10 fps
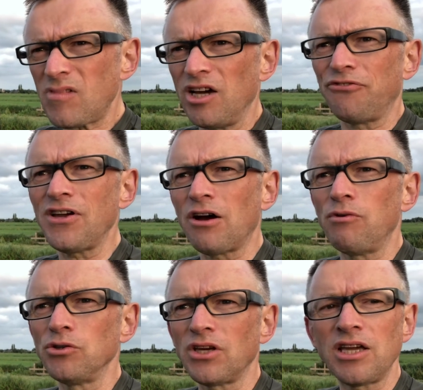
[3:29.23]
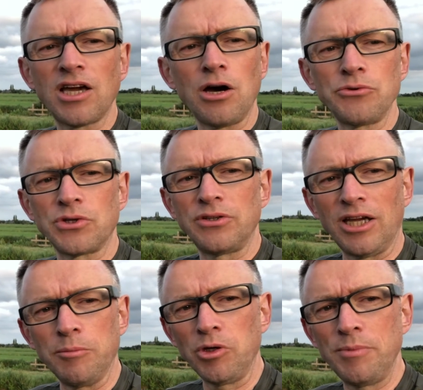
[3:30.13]
think I won't encounter
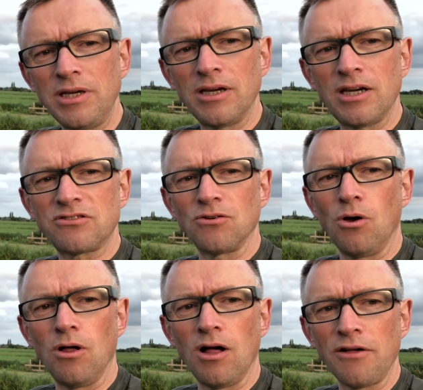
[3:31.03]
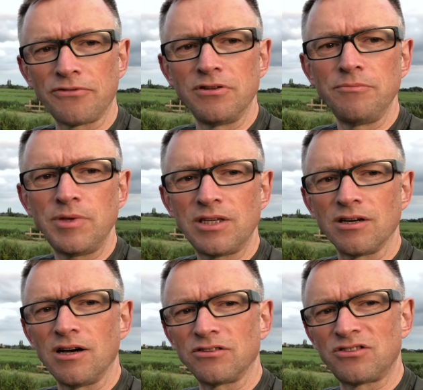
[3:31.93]
DynamoDB as often,
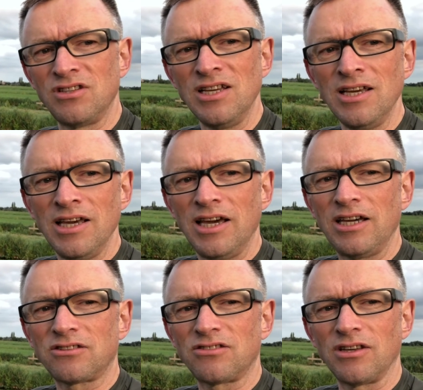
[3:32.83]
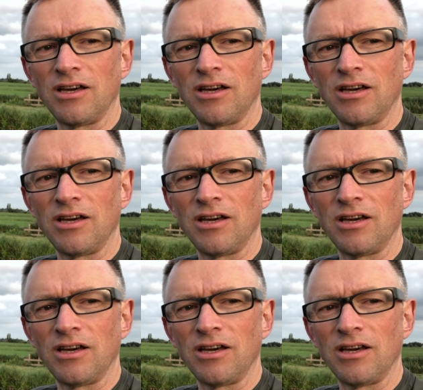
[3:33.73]
because it's